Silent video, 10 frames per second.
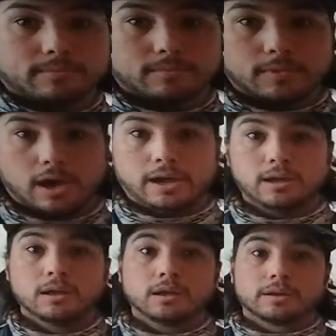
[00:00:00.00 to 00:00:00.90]
okay?
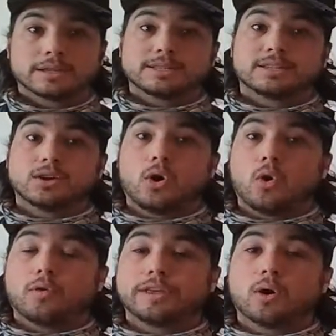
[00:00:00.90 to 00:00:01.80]
Because it's
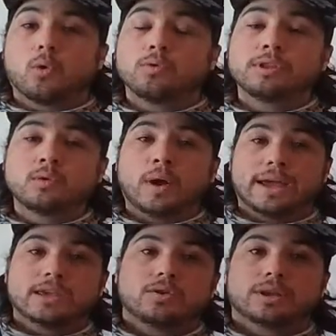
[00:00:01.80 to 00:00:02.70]
the only way
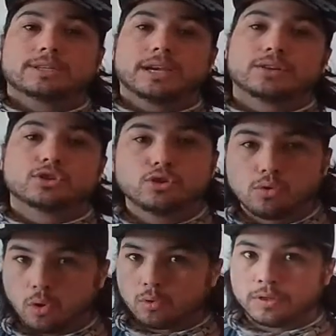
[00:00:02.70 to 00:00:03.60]
you can take two
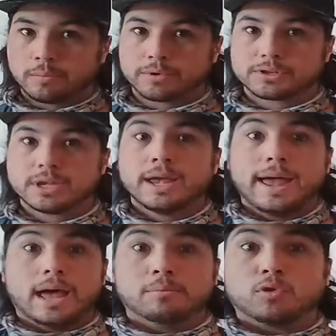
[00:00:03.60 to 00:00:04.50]
whole numbers
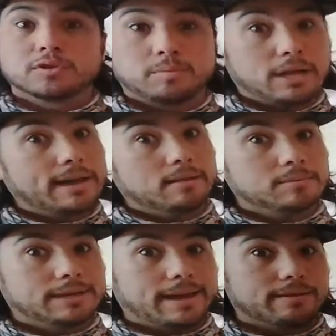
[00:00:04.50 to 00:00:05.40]
and multiply them
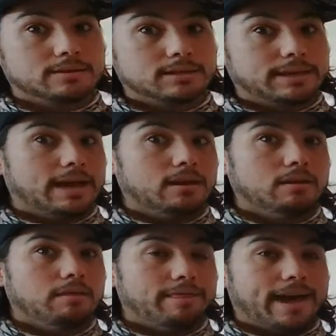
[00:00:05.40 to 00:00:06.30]
together to get
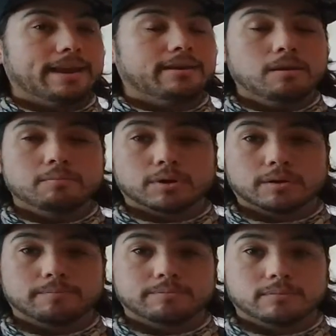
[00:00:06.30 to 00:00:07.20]
that number,
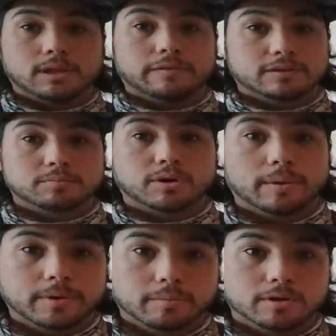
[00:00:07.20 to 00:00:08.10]
if it's a prime
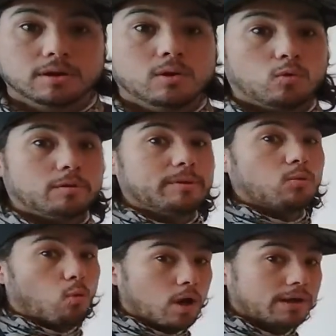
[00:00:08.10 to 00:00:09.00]
number, would be
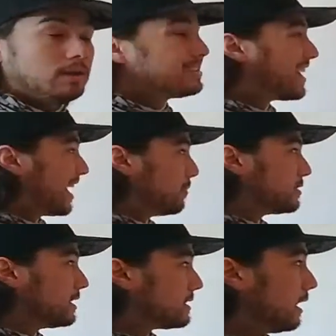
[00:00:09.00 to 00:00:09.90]
1 times
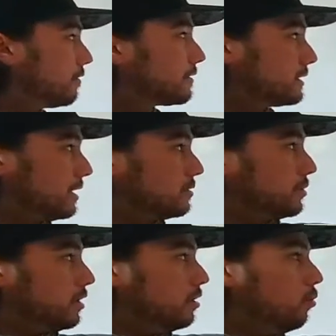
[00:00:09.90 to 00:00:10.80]
itself, because as we
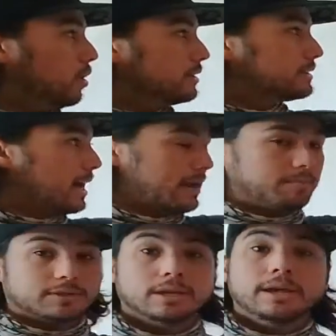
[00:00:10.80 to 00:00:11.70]
know, 1
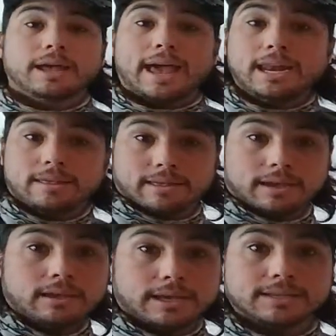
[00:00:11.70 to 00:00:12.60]
times
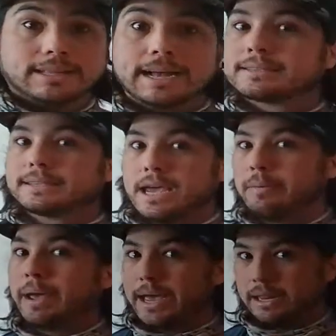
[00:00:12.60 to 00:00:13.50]
anything is that same
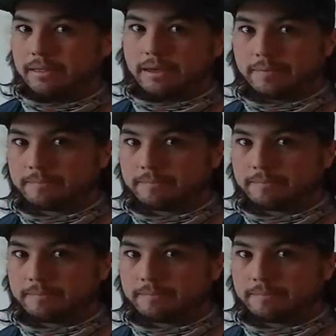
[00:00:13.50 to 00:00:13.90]
anything,